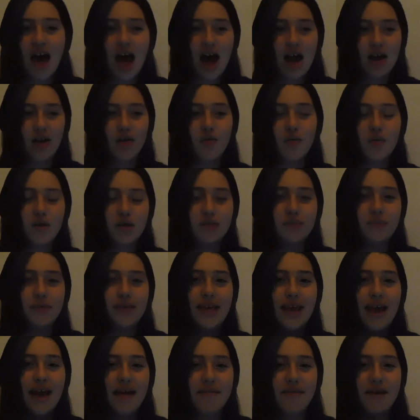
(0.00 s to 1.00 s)
don't want to
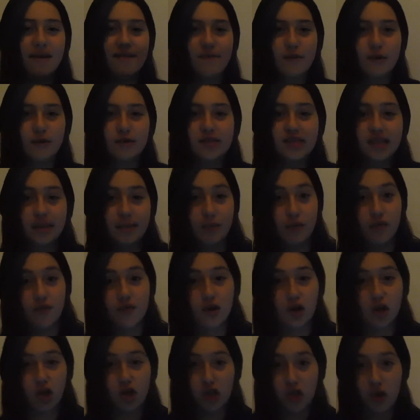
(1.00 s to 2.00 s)
be at my first sleepover
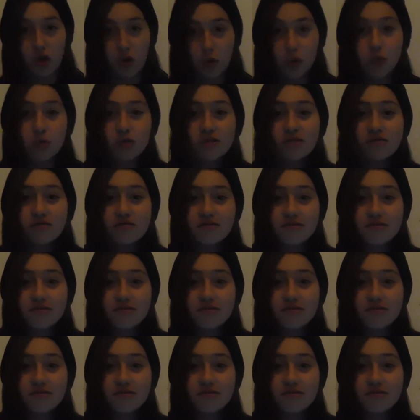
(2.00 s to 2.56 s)
alone.